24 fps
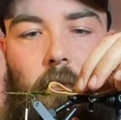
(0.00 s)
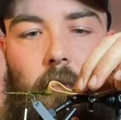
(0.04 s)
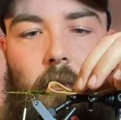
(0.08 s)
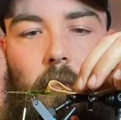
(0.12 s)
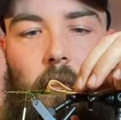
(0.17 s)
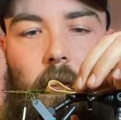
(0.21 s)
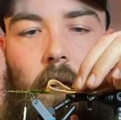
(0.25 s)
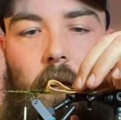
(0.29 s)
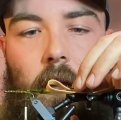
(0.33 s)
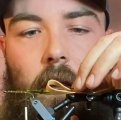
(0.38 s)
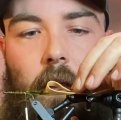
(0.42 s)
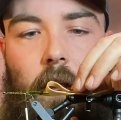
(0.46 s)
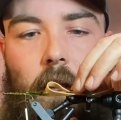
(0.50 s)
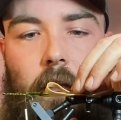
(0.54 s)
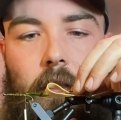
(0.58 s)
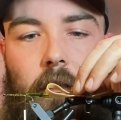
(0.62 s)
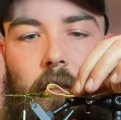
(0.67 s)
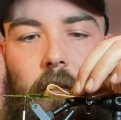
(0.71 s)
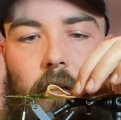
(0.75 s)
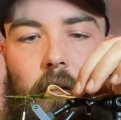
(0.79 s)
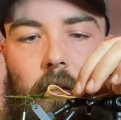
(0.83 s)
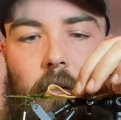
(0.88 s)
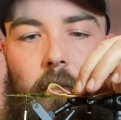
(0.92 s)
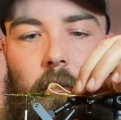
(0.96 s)
and that's a
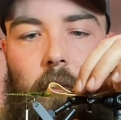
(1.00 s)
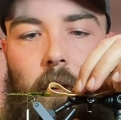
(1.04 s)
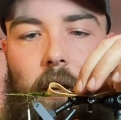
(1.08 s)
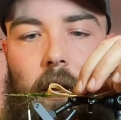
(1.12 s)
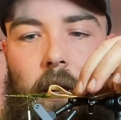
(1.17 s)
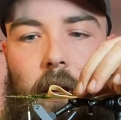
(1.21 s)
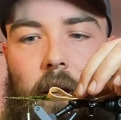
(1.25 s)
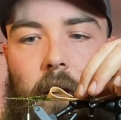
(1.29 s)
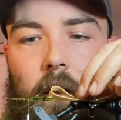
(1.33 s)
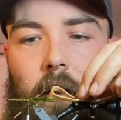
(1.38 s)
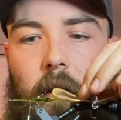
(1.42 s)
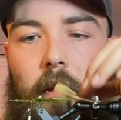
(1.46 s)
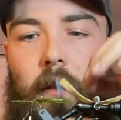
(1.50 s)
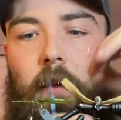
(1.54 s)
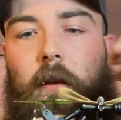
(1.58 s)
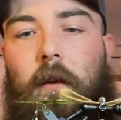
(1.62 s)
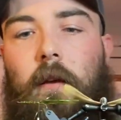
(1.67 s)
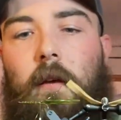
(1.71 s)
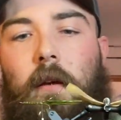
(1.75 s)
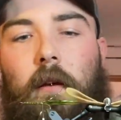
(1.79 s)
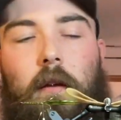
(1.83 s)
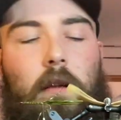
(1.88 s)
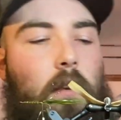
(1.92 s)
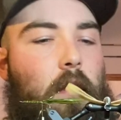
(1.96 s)
good way
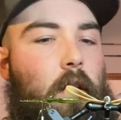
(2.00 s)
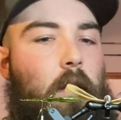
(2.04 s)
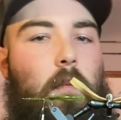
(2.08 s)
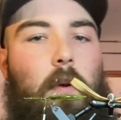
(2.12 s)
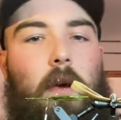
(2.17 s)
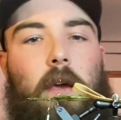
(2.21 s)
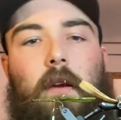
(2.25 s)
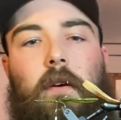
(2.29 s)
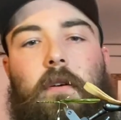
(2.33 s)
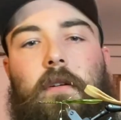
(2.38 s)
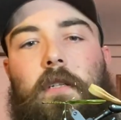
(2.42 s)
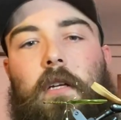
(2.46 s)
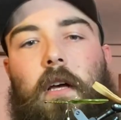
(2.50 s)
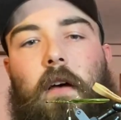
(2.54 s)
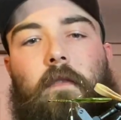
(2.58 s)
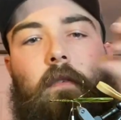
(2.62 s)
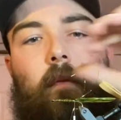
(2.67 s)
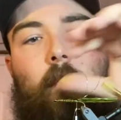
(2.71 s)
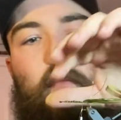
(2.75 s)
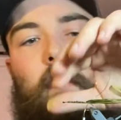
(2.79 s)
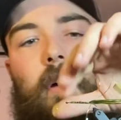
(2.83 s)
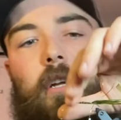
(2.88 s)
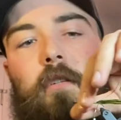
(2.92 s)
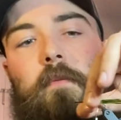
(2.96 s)
to make yourself a
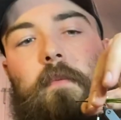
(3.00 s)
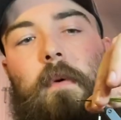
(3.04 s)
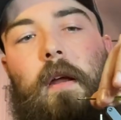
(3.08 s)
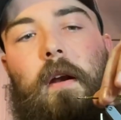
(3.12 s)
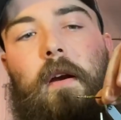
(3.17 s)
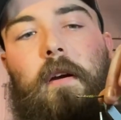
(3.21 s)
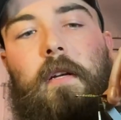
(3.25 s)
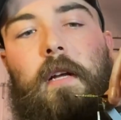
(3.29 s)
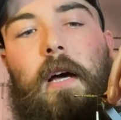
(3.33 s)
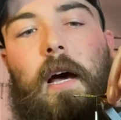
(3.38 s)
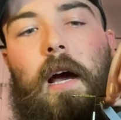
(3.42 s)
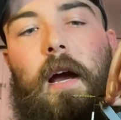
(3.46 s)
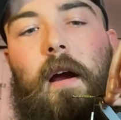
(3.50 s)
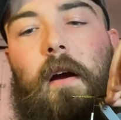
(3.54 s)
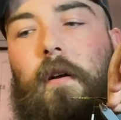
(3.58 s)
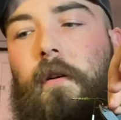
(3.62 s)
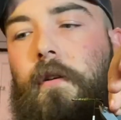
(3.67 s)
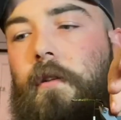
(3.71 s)
much better tyer.